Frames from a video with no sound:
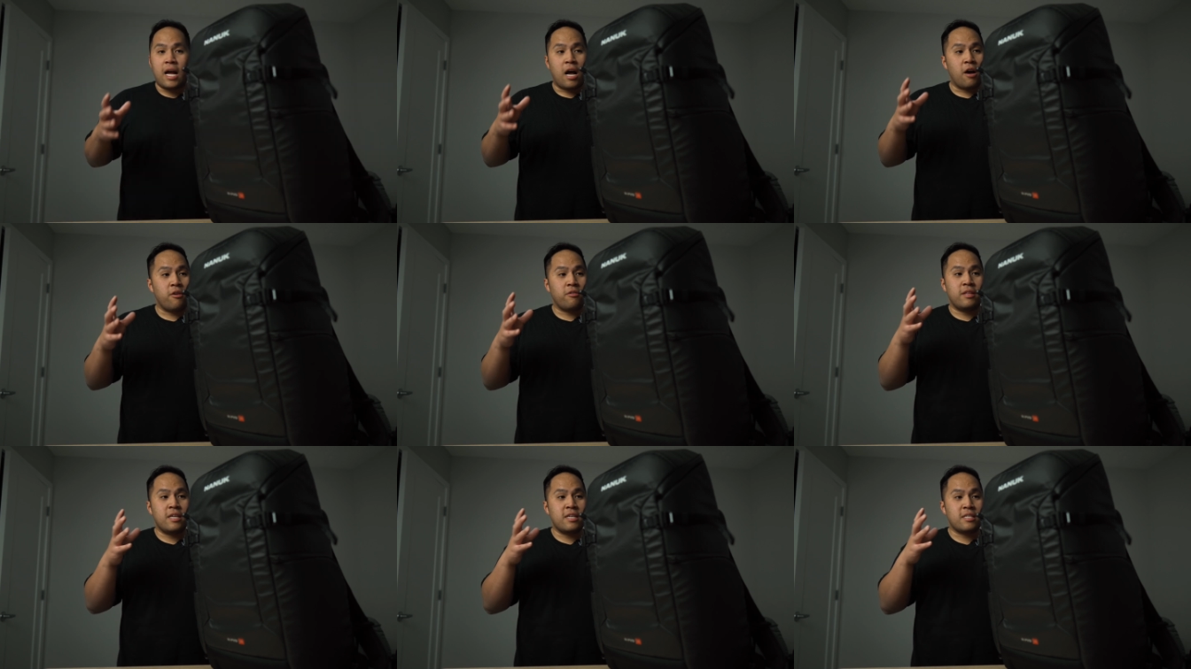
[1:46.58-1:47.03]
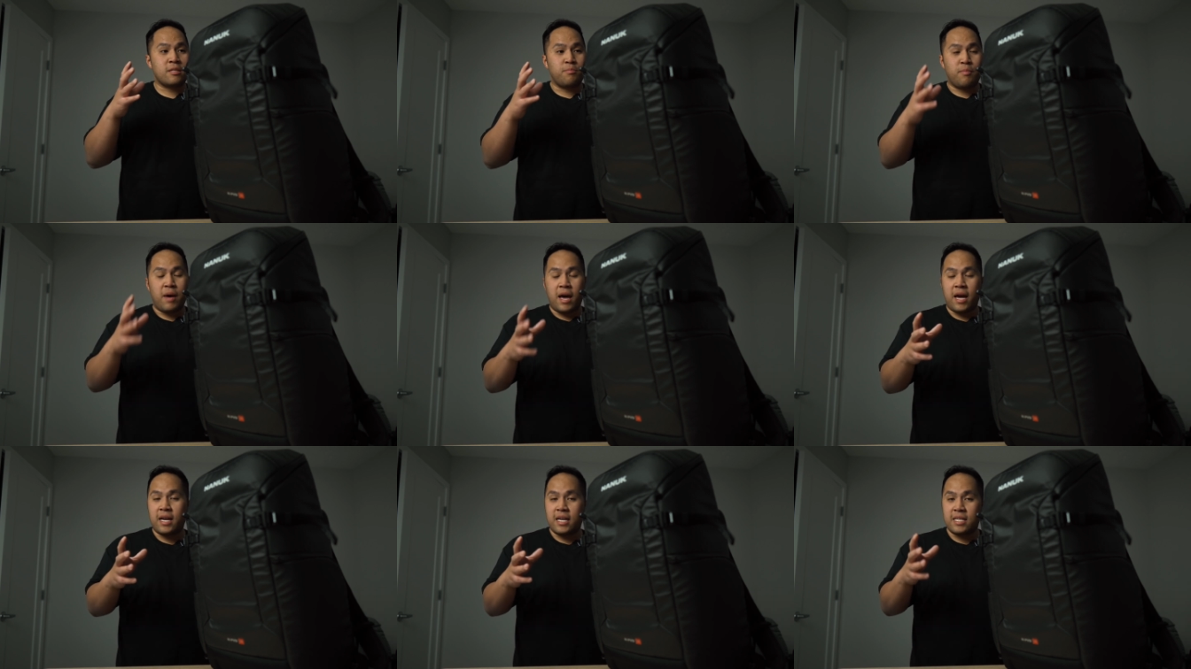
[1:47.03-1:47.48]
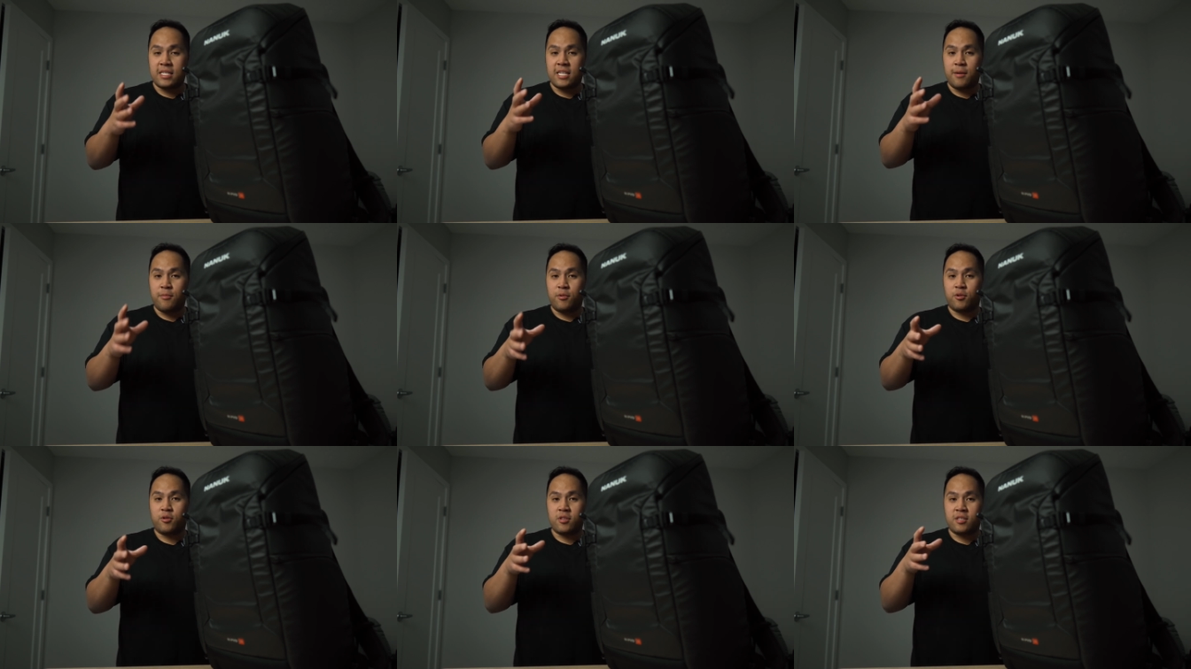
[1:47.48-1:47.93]
how this bag is
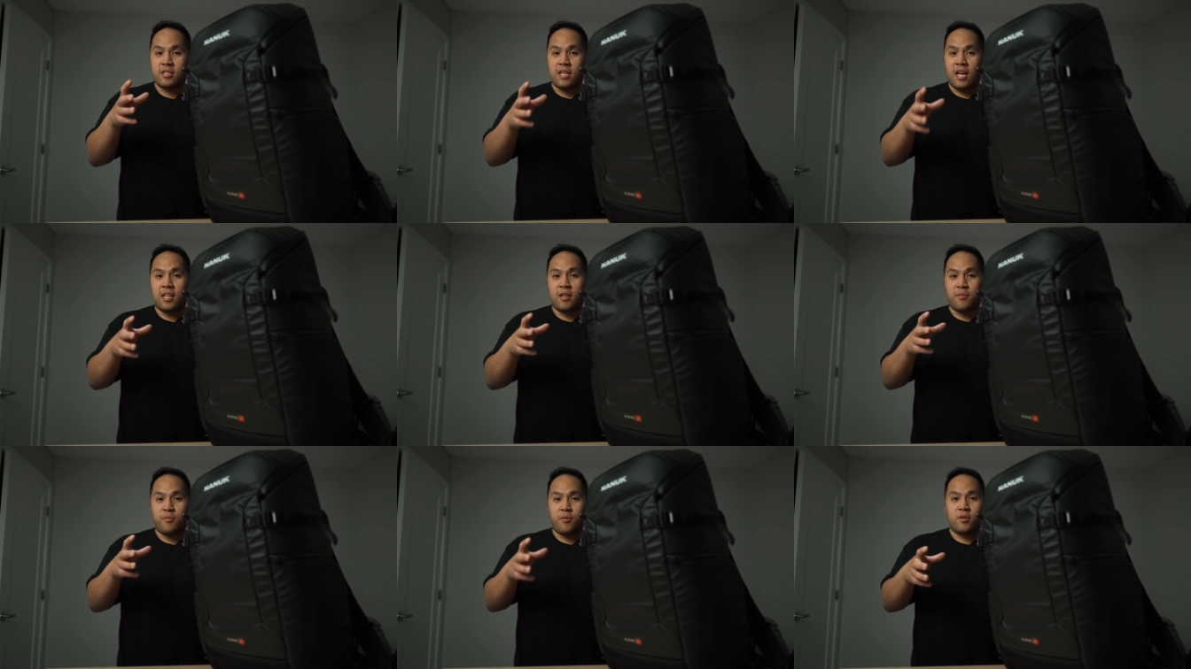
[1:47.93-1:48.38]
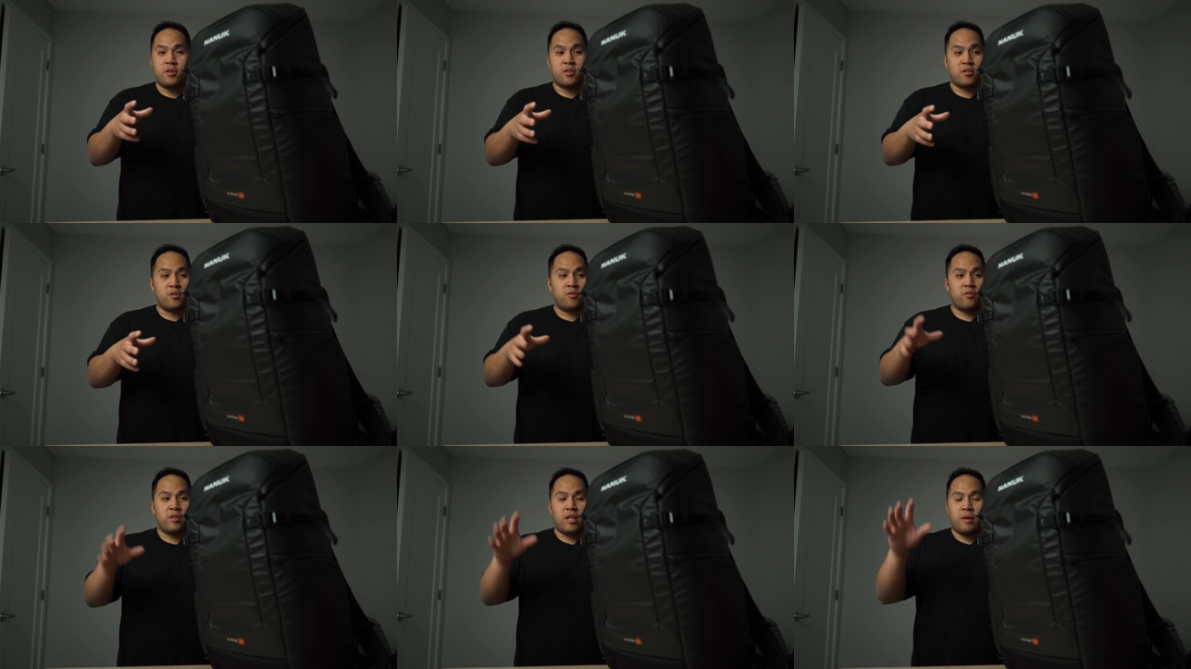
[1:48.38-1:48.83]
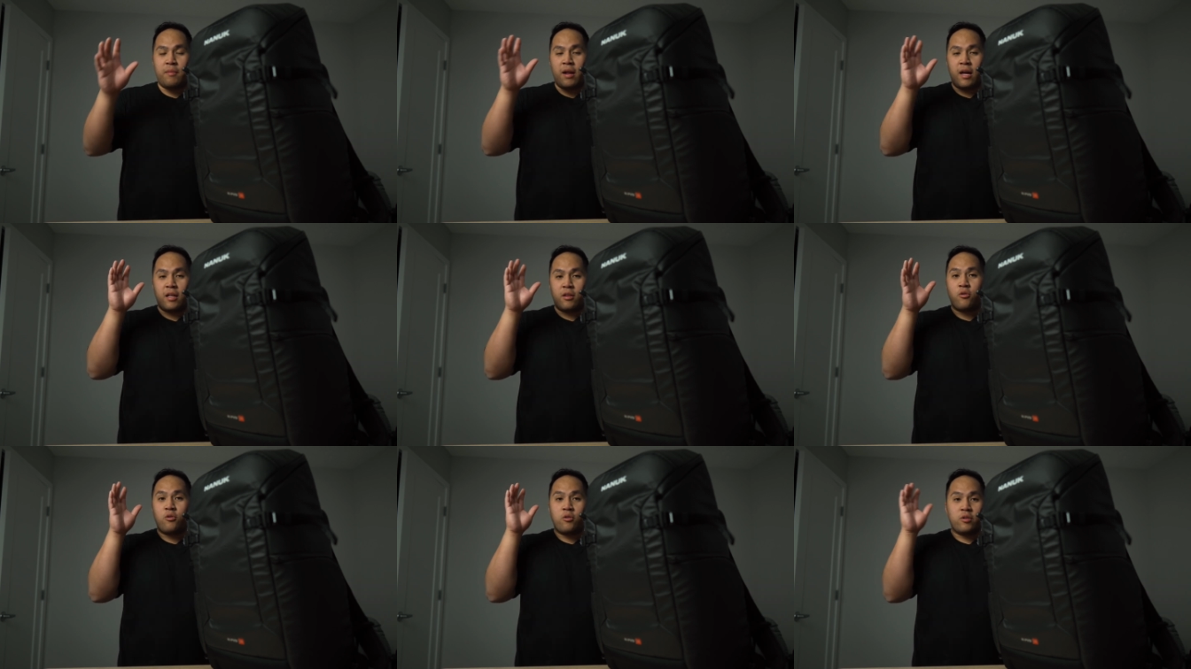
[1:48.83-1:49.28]
able to stand up on its own. I'm
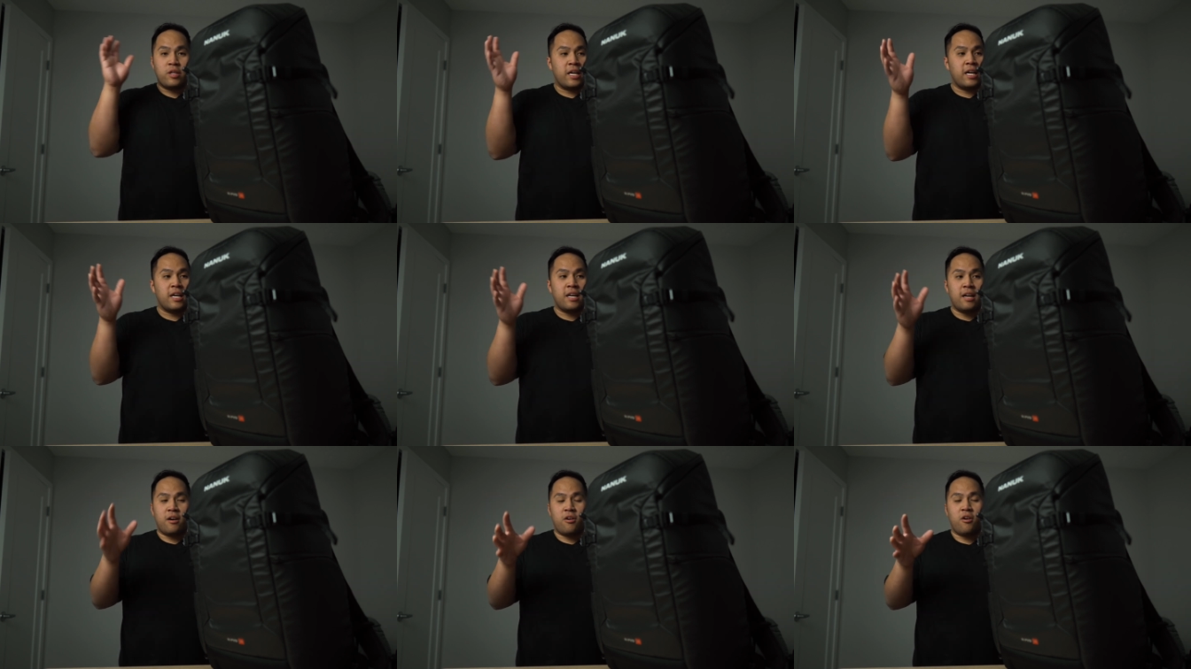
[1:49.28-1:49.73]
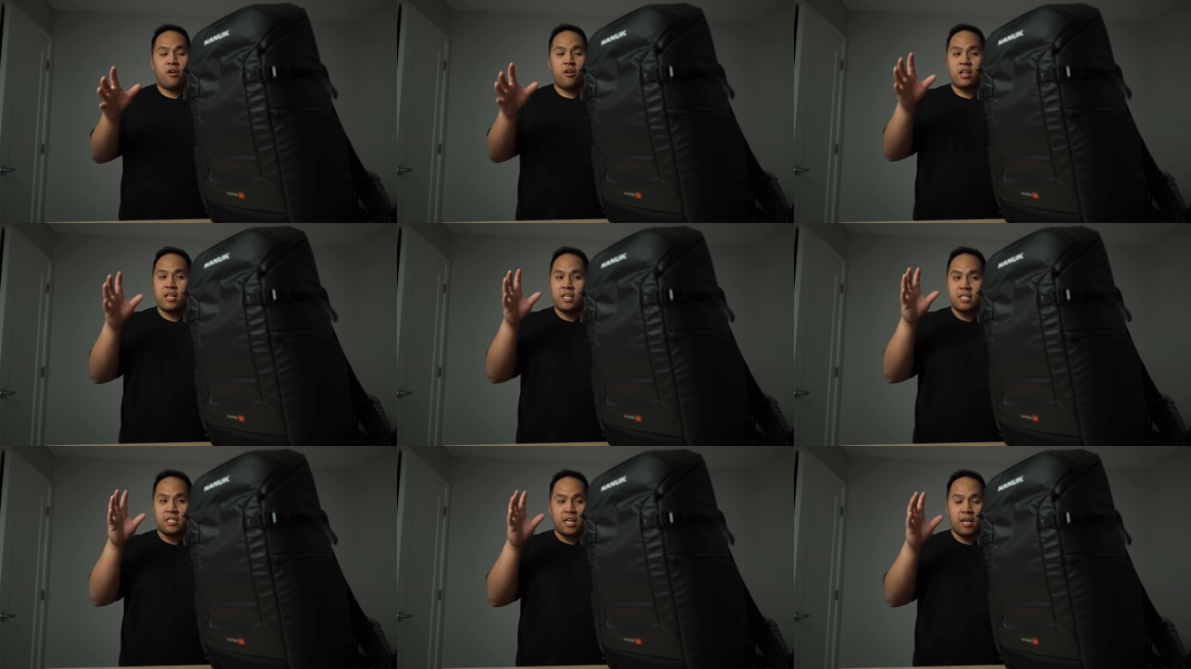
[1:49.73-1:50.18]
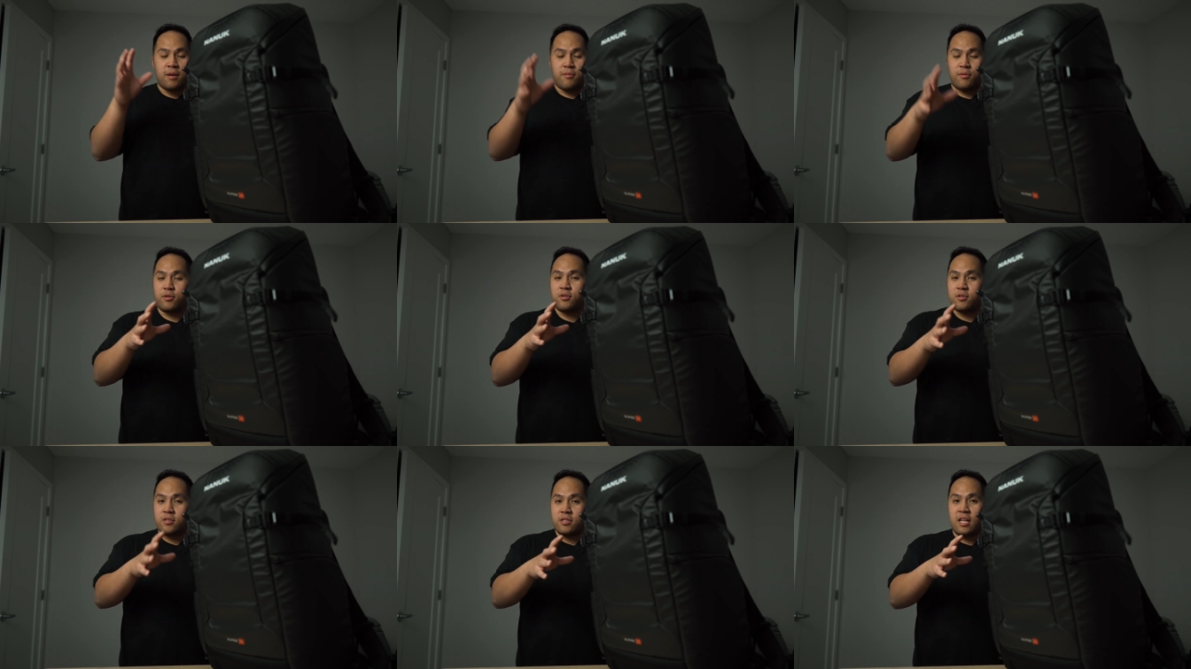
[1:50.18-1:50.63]
not holding it at all. It's
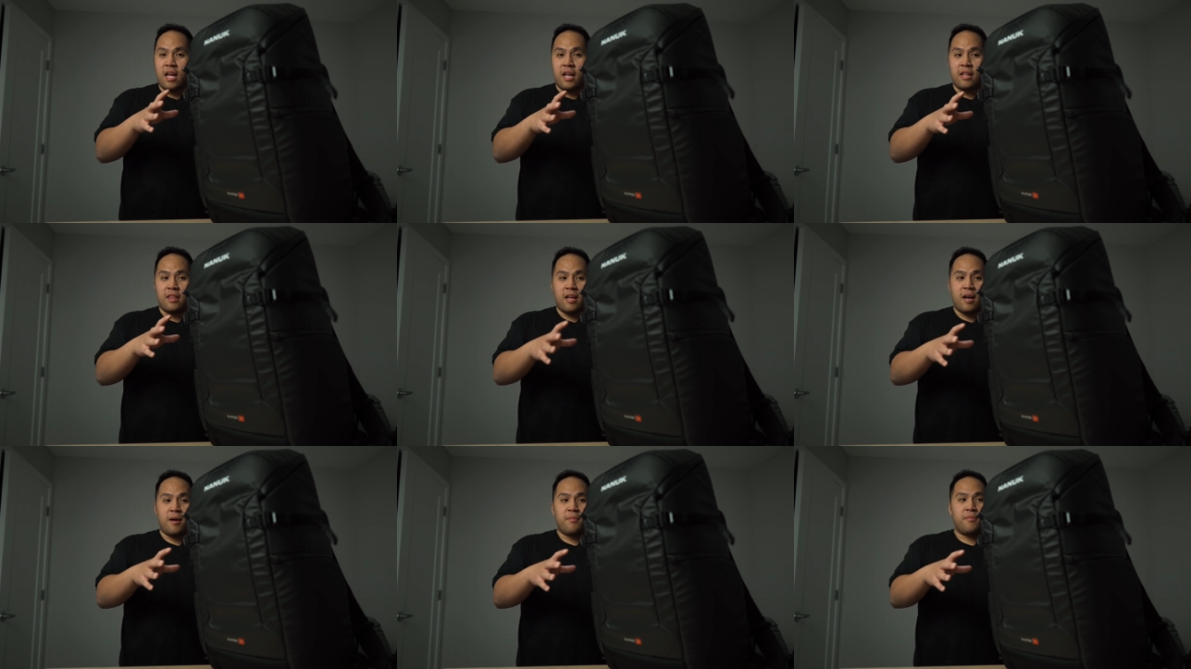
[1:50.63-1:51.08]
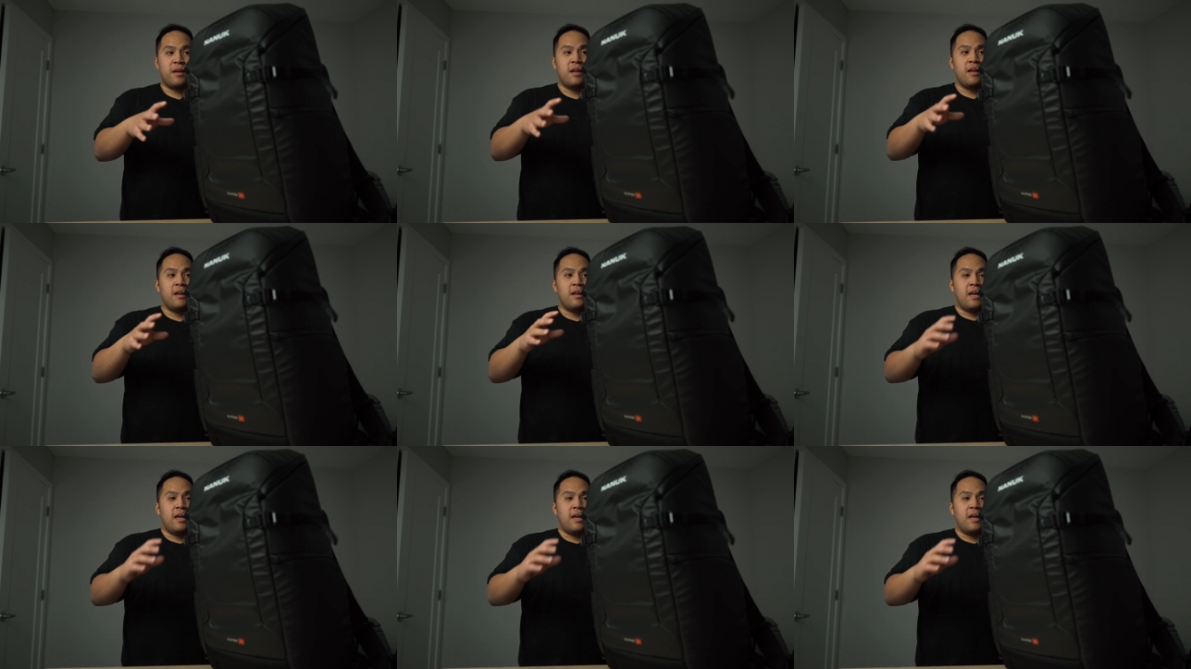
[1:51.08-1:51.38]
able to stand up.